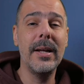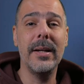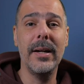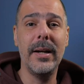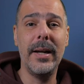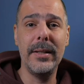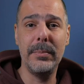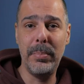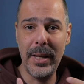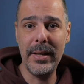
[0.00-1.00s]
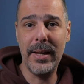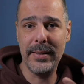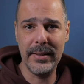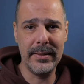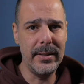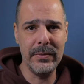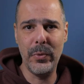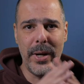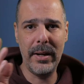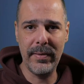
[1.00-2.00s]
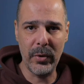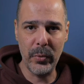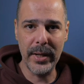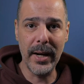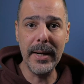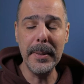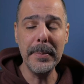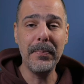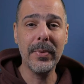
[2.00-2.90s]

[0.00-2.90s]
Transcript: and play as a synth wherever we are.